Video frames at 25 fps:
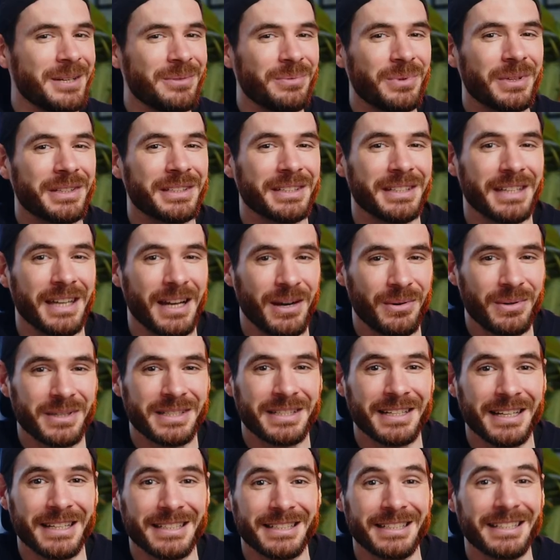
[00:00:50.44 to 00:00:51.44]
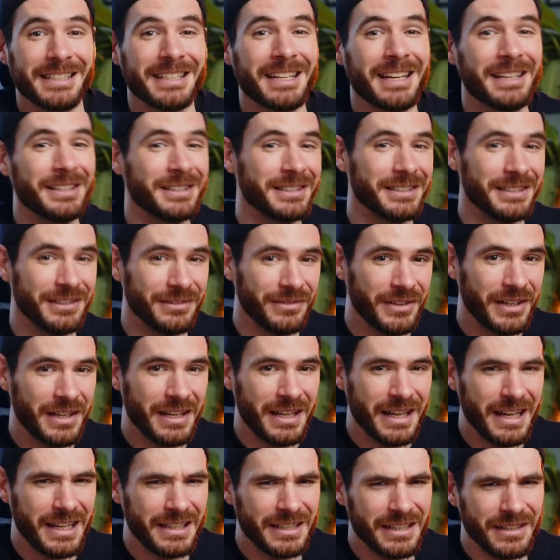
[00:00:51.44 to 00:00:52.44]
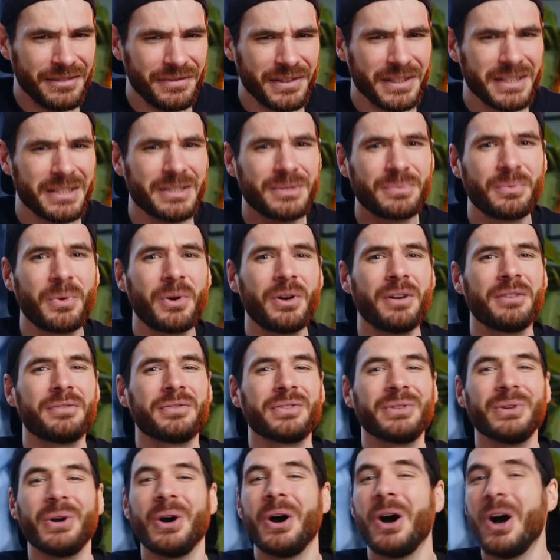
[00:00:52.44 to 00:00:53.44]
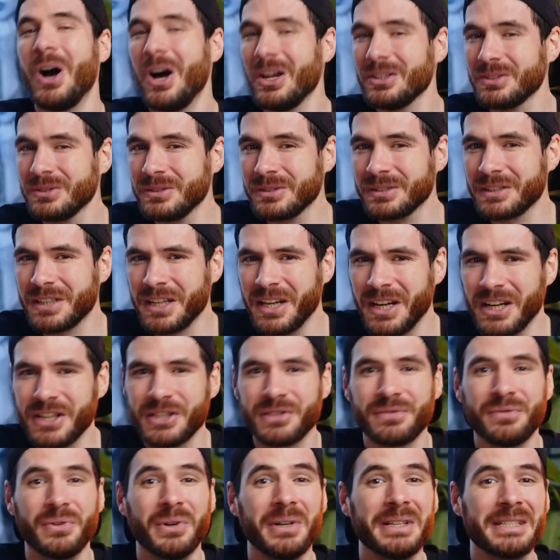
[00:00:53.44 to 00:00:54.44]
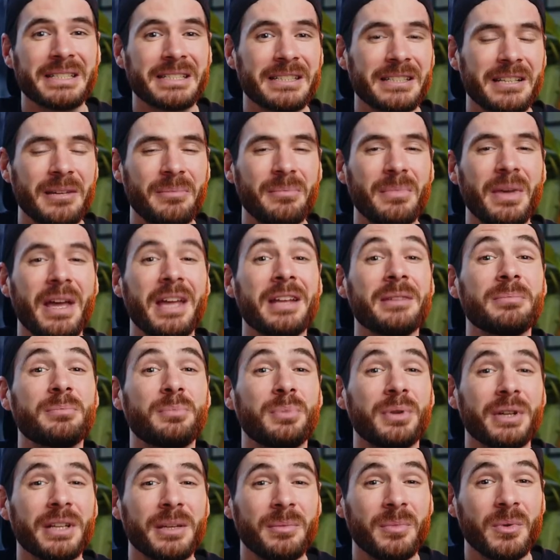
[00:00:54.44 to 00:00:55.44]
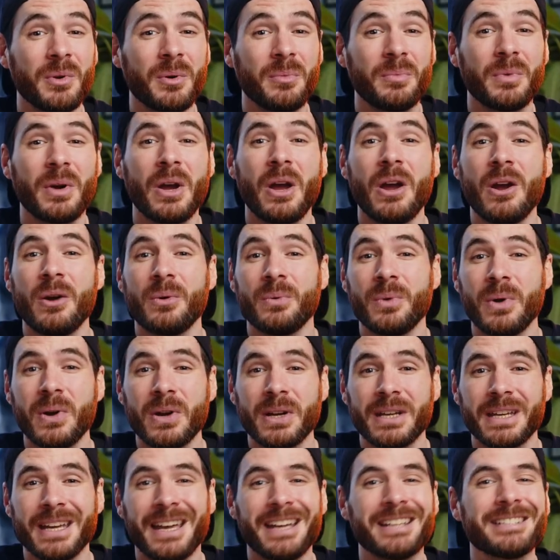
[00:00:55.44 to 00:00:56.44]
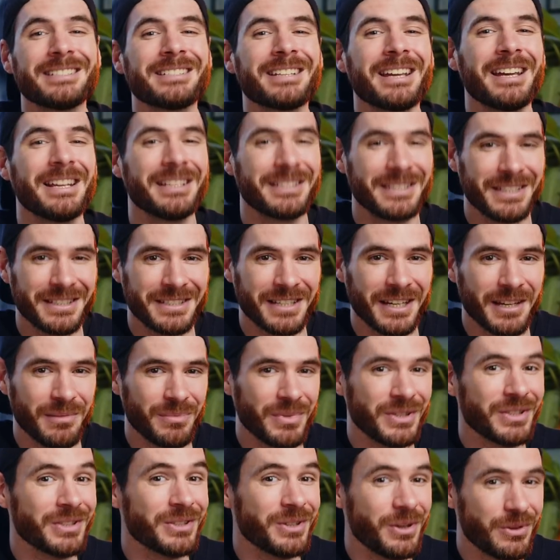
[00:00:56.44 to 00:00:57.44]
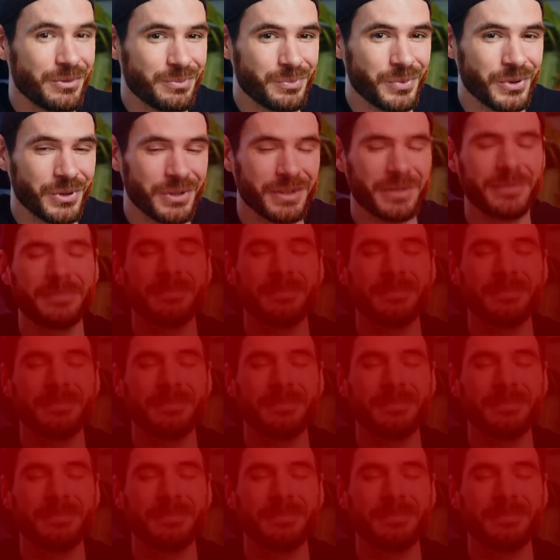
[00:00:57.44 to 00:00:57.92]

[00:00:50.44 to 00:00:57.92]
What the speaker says: what the Aero 16 can deliver and if it is worth your hard-earned cash for a slim and premium work and entertainment notebook.